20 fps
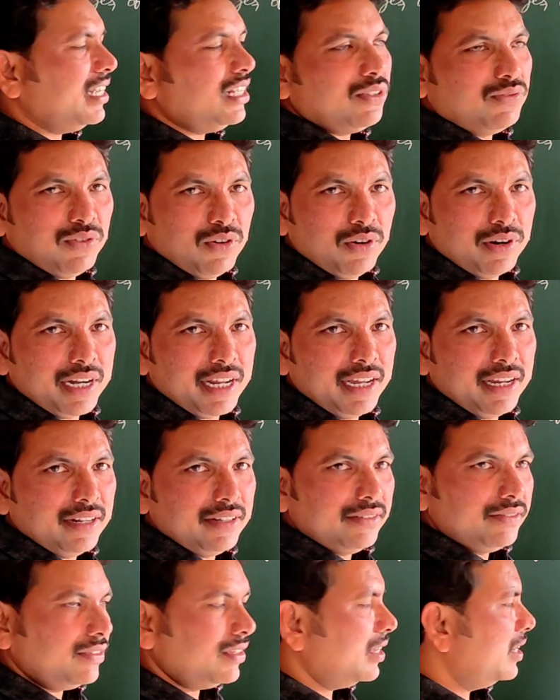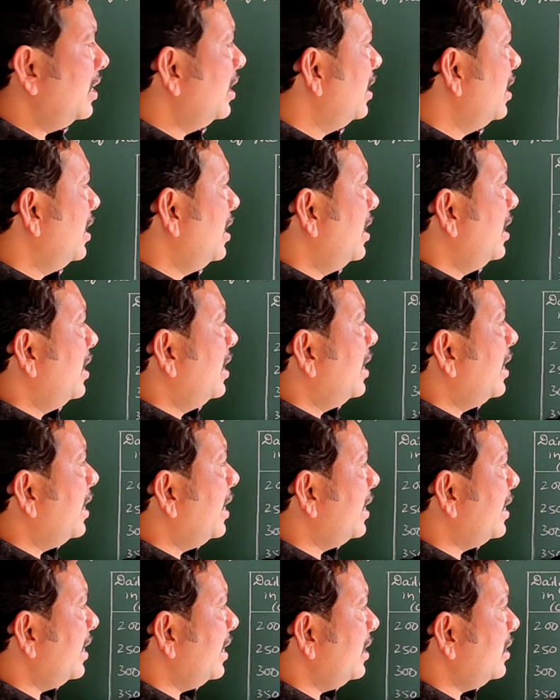is 14.
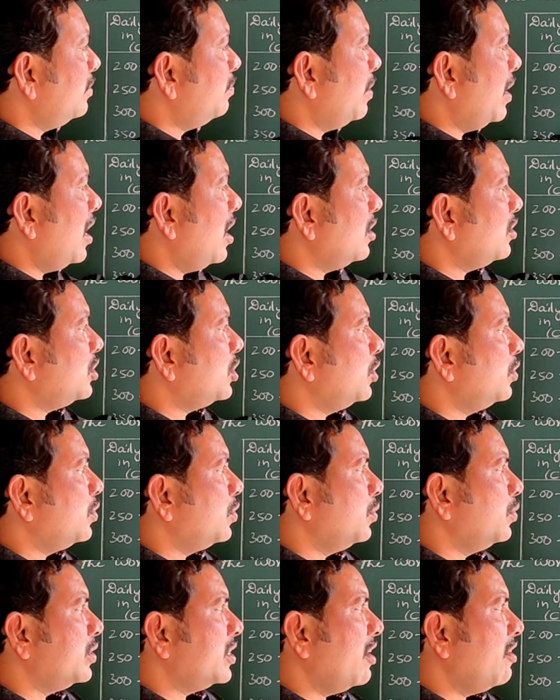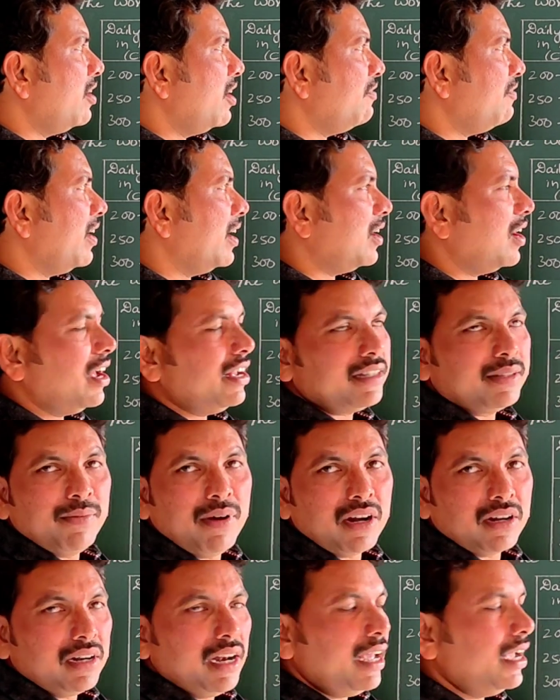It is belongs to 275 class
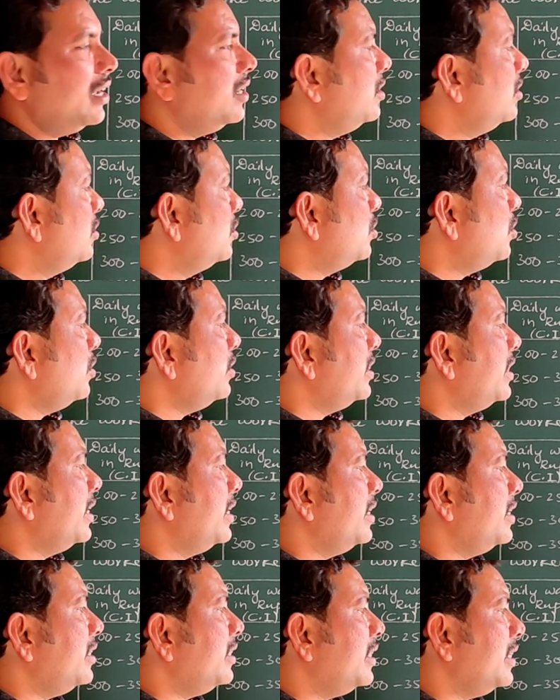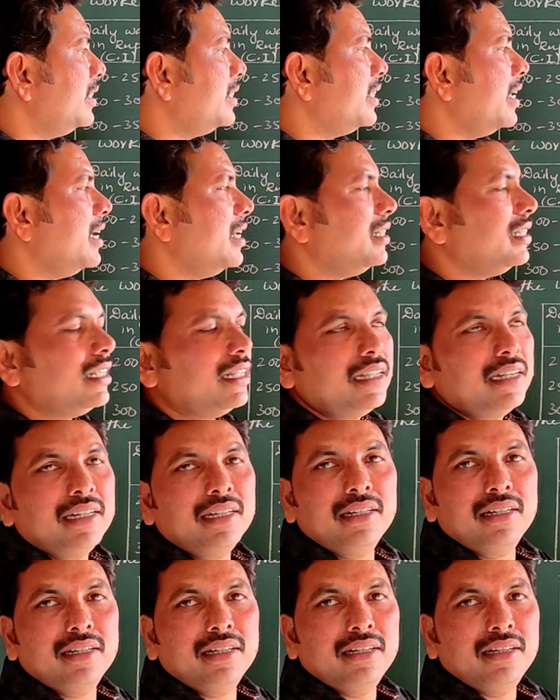mark, na? So this is
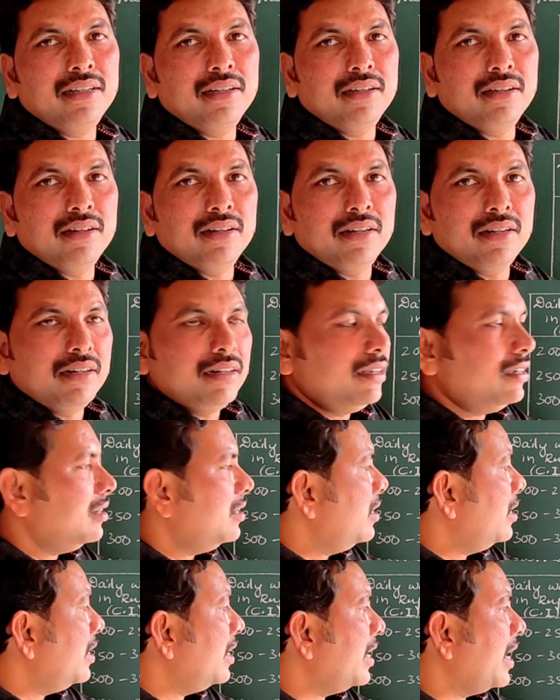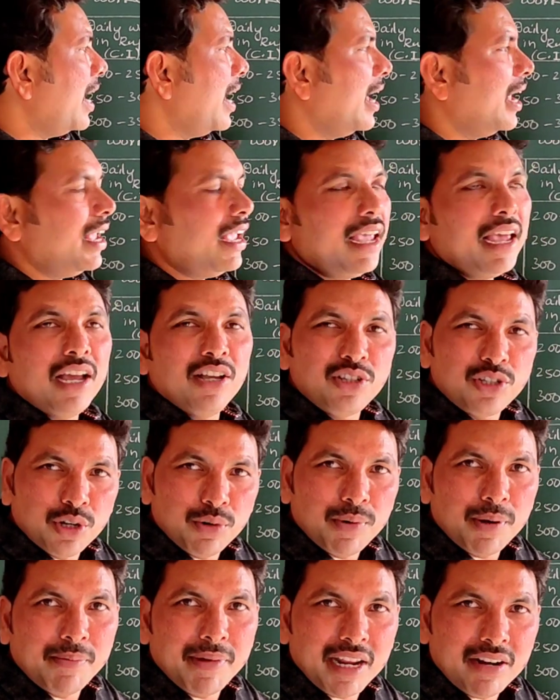A,
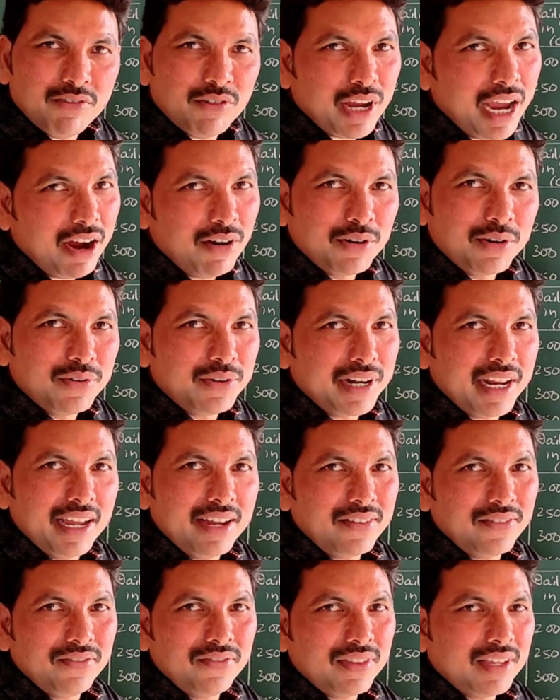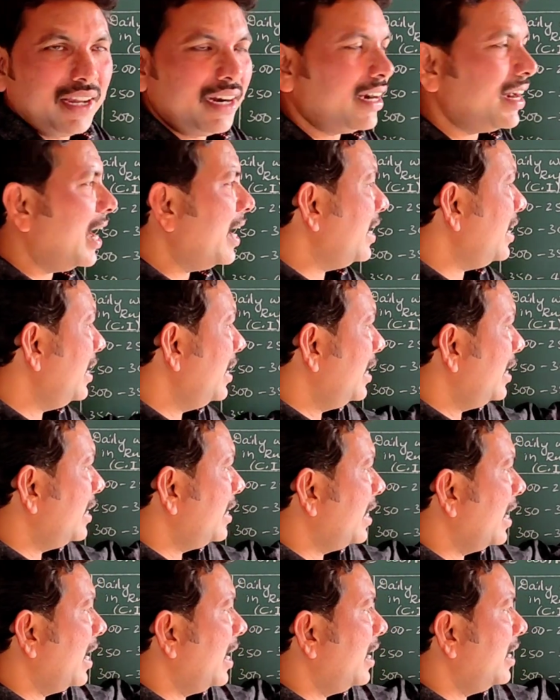assumed mean we have to take, right?
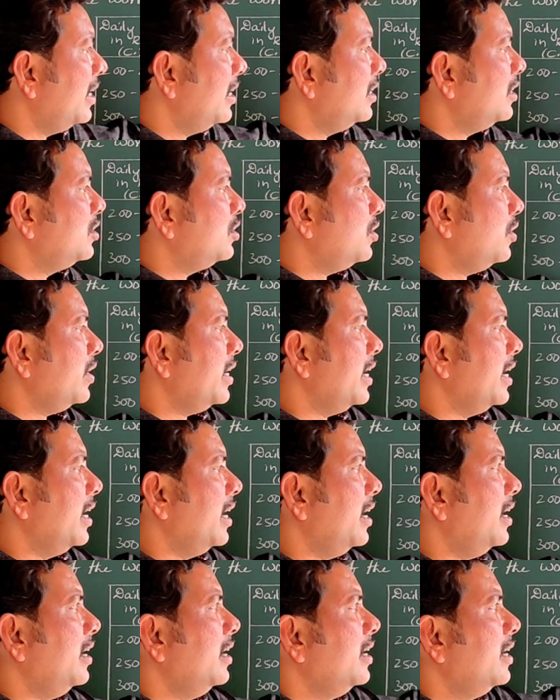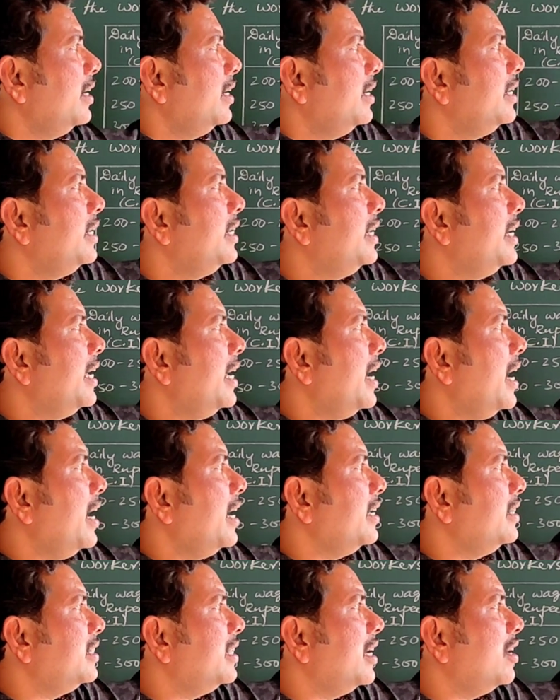Yeah. So here DI
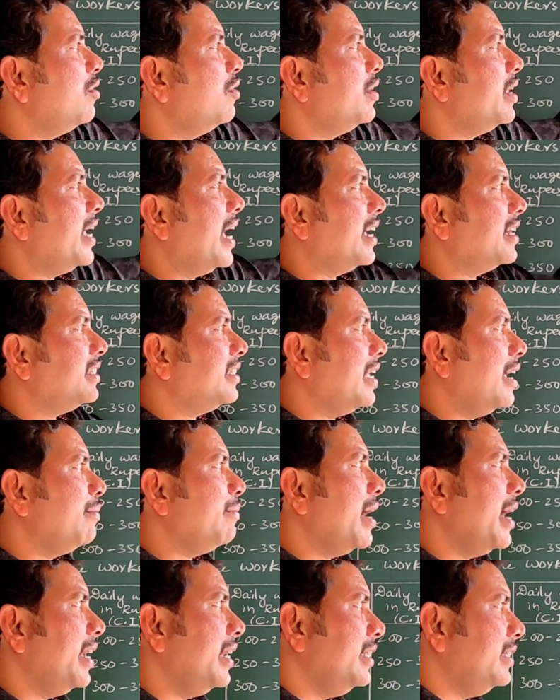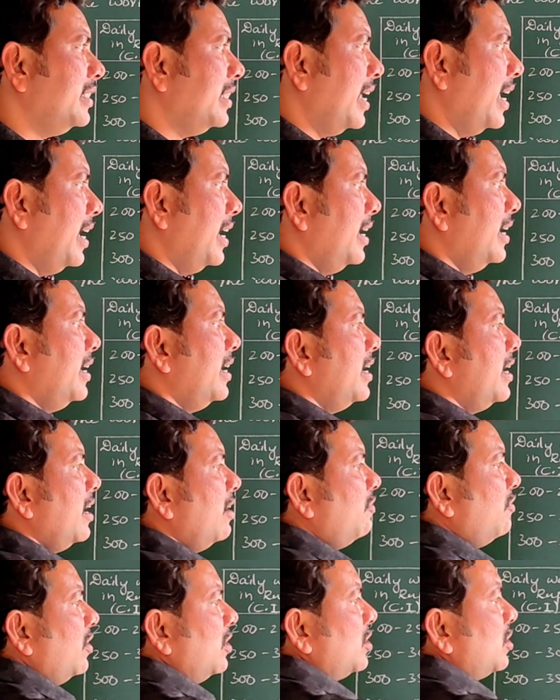is equal to XI minus A.
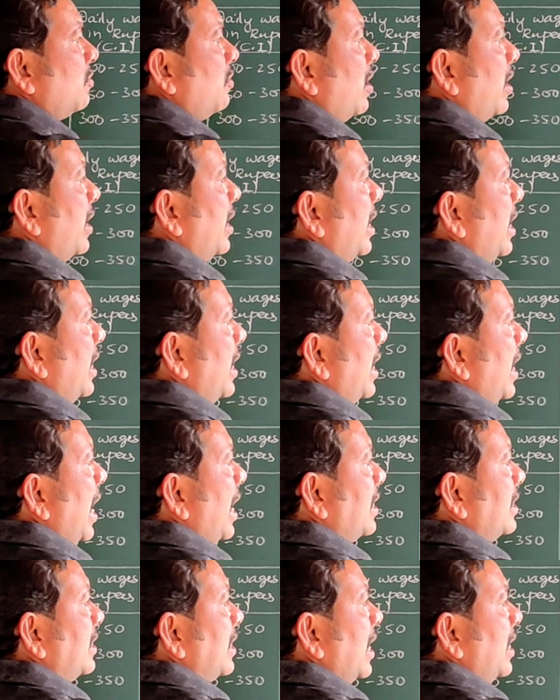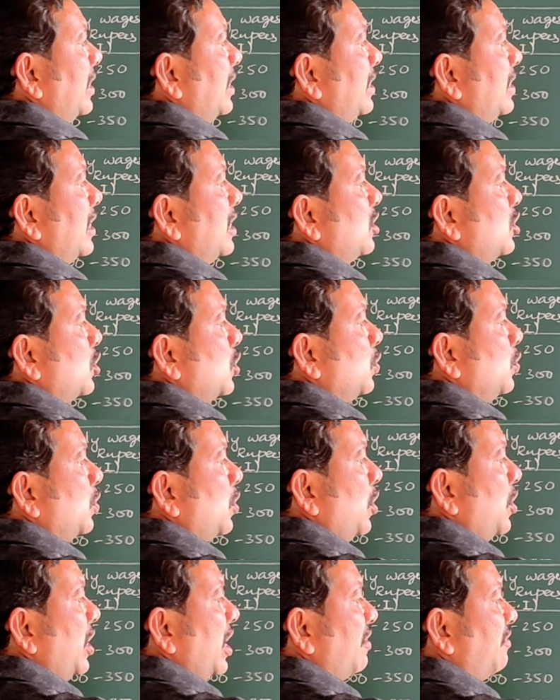Here first one. XI, this is
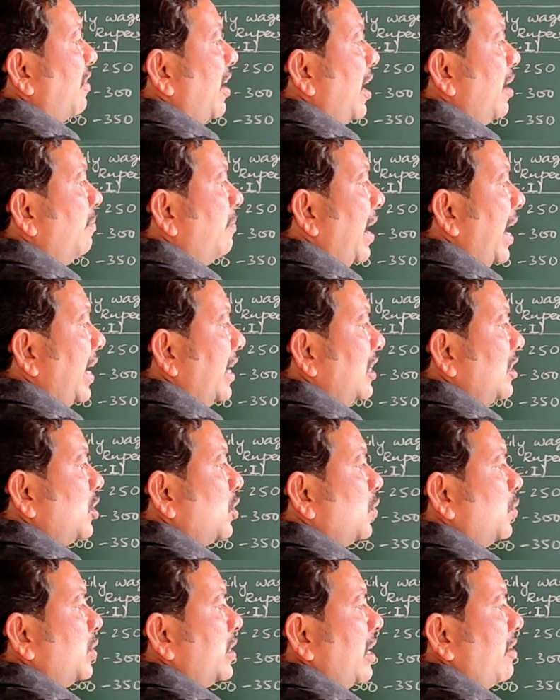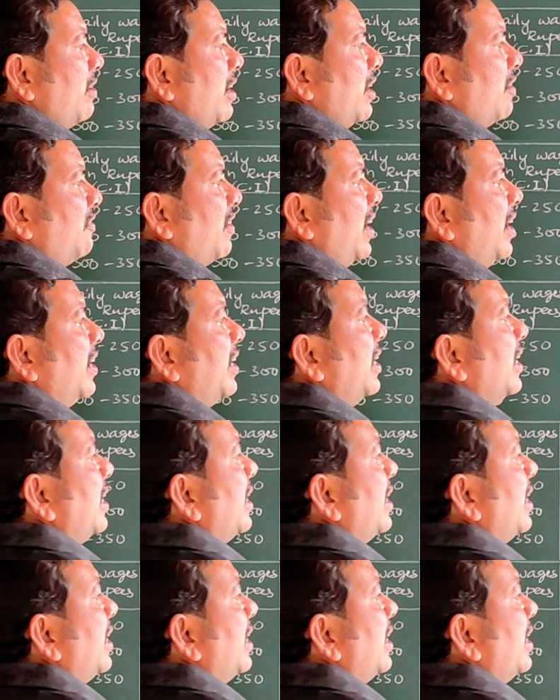225 minus 275.